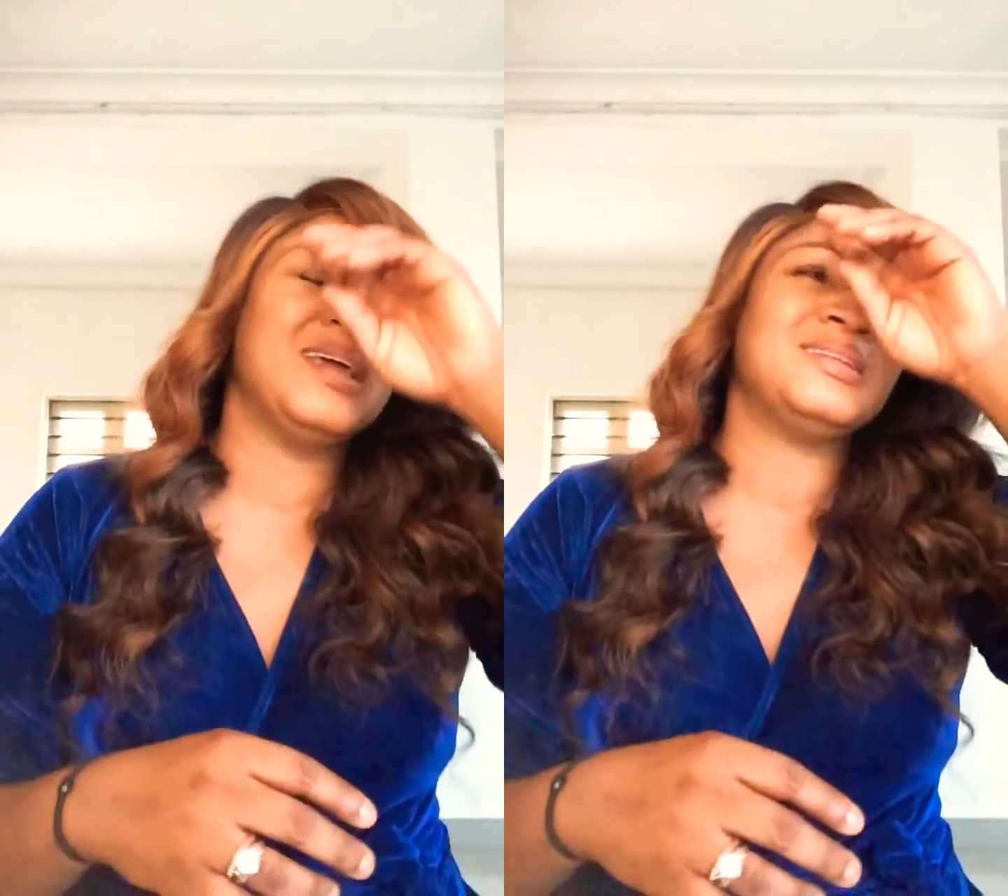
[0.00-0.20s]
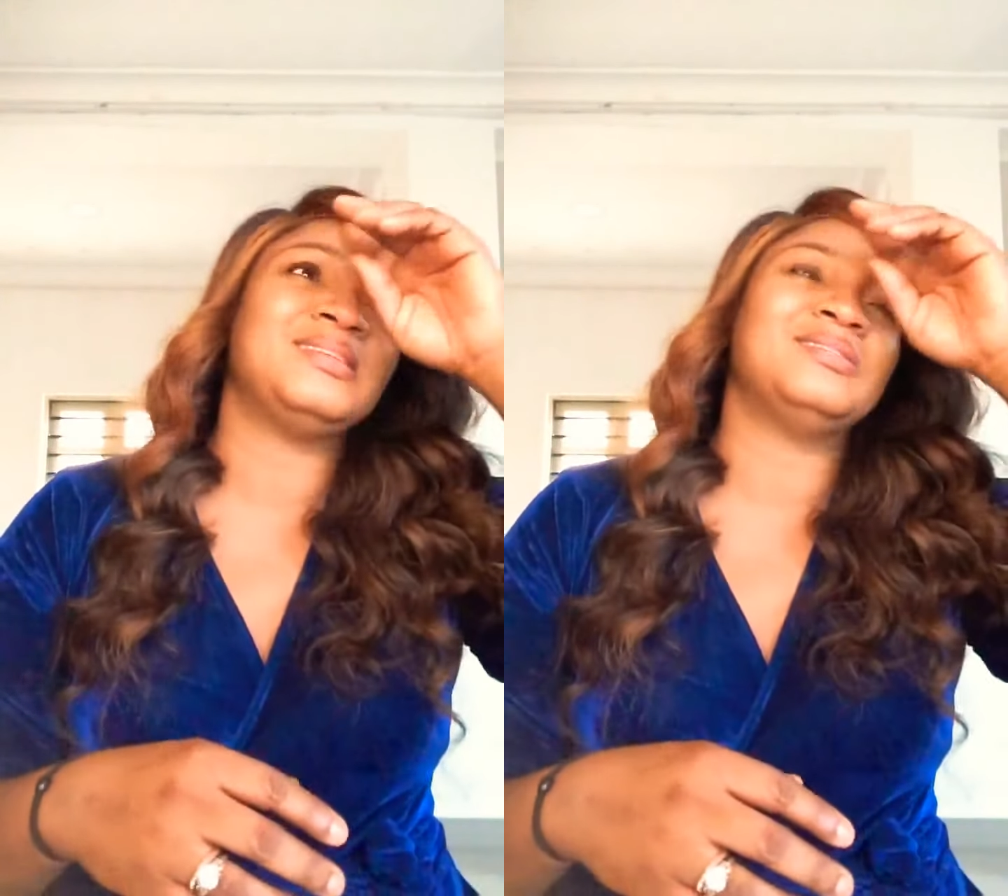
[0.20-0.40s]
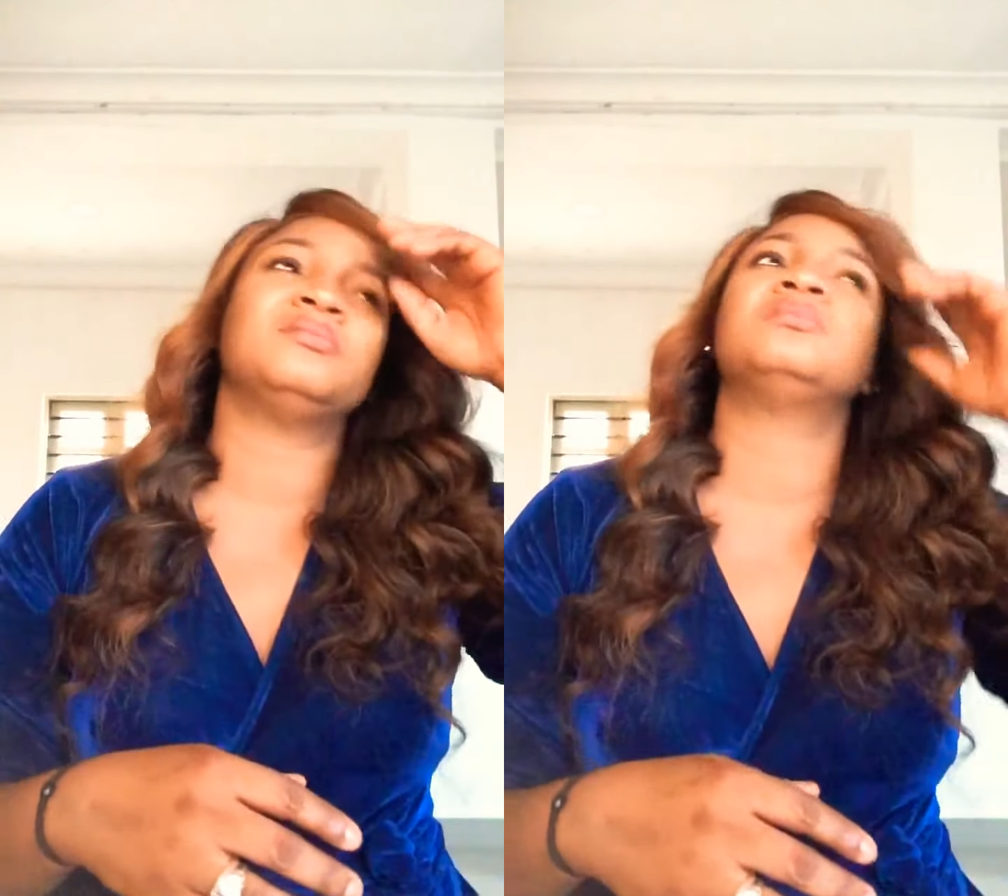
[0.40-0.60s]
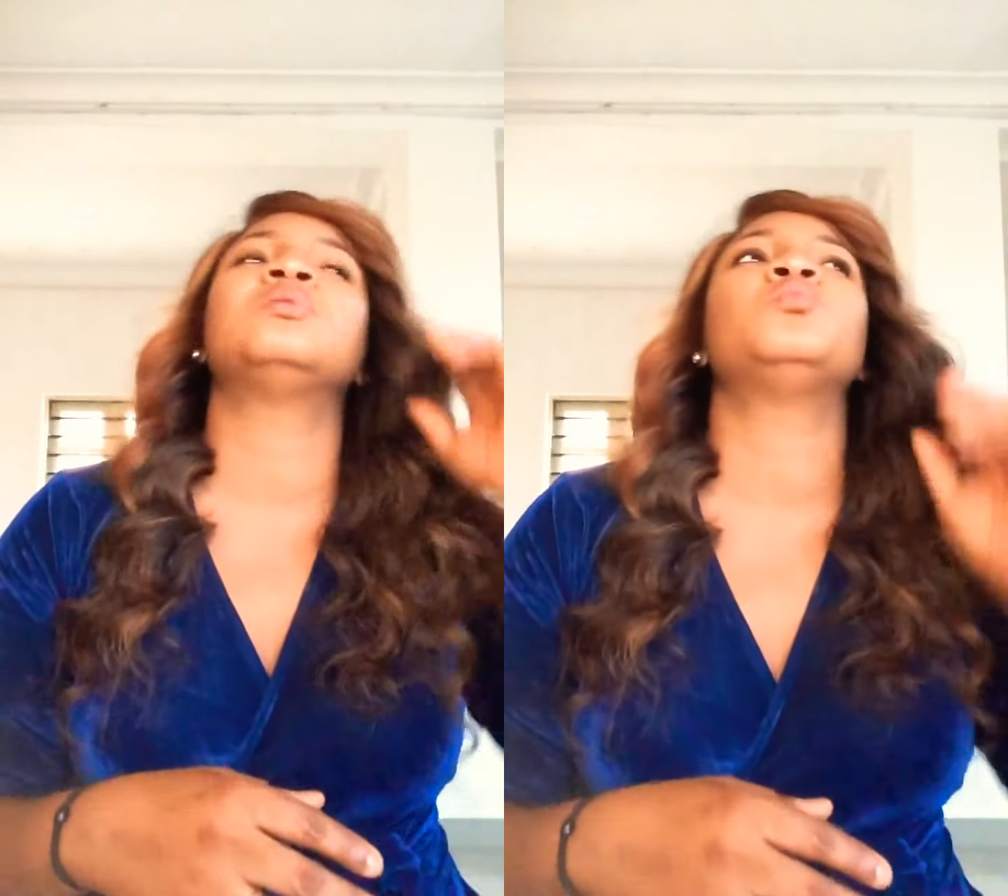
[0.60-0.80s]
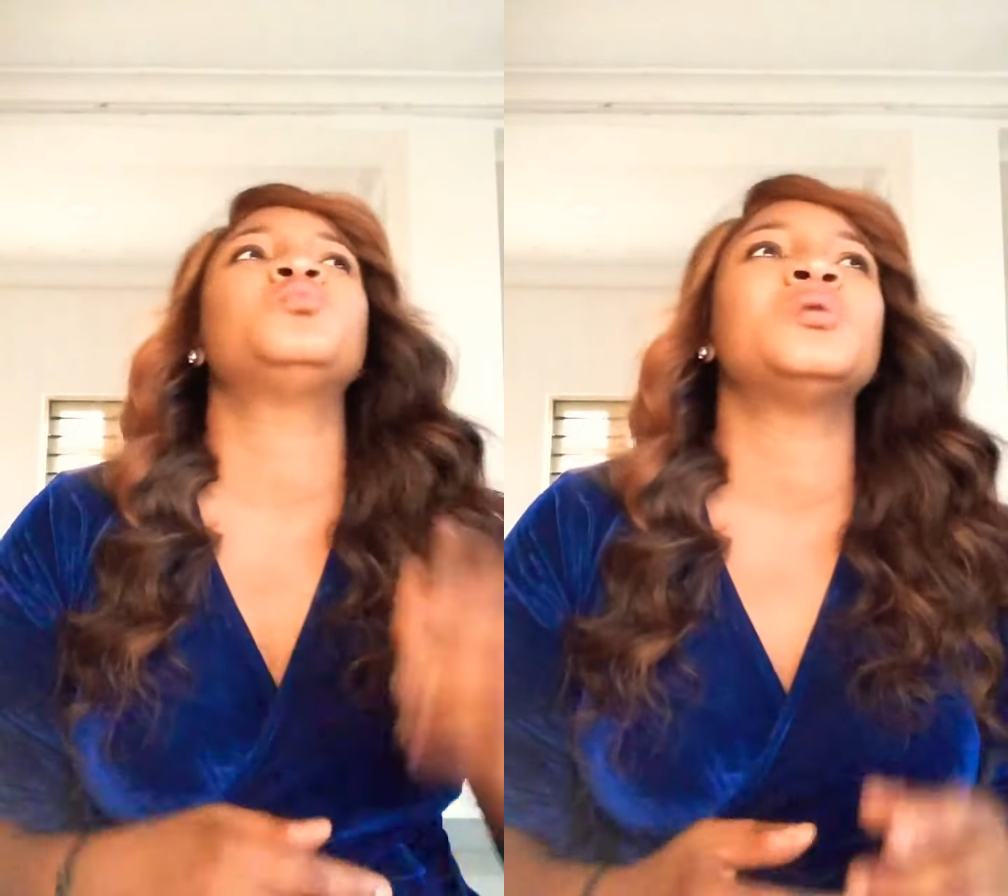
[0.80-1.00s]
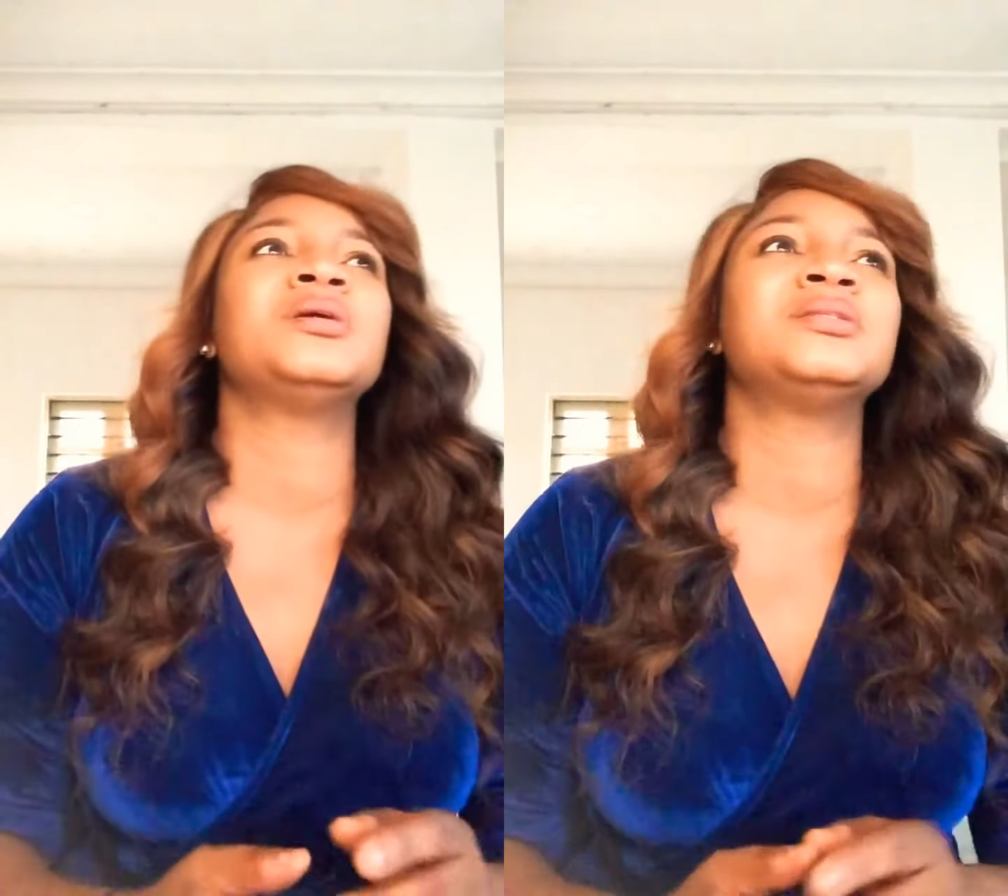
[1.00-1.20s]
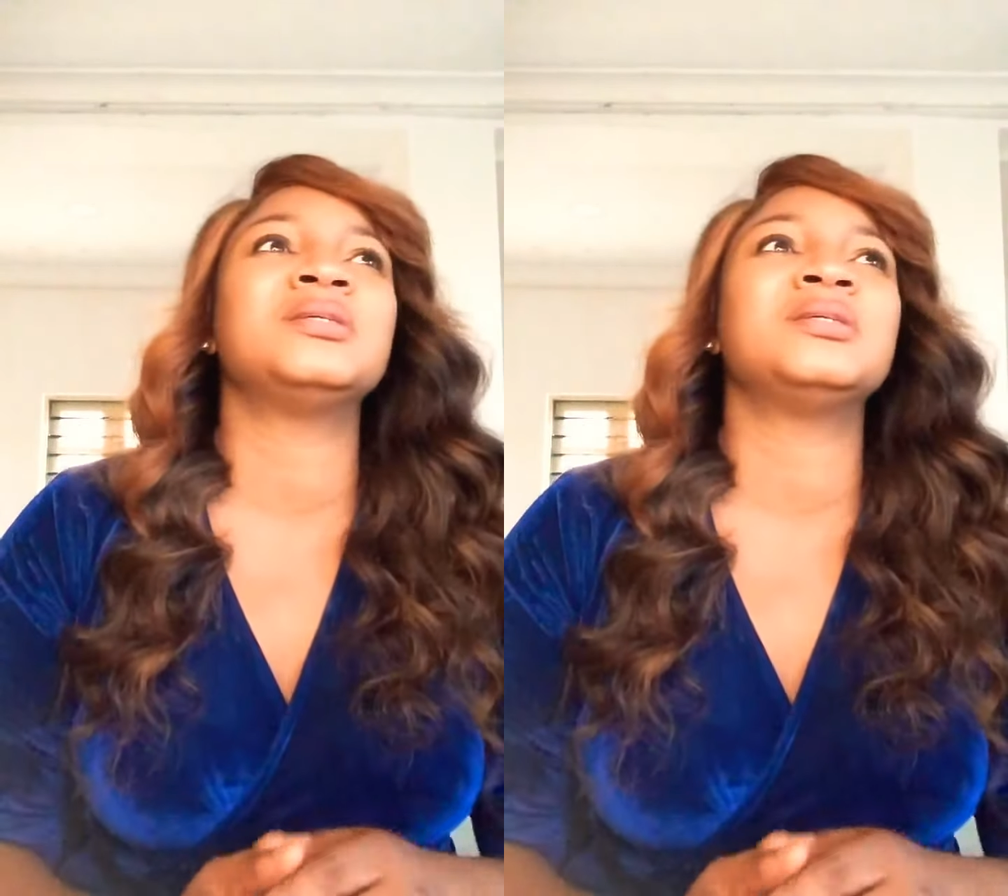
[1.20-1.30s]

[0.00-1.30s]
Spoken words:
Now, the world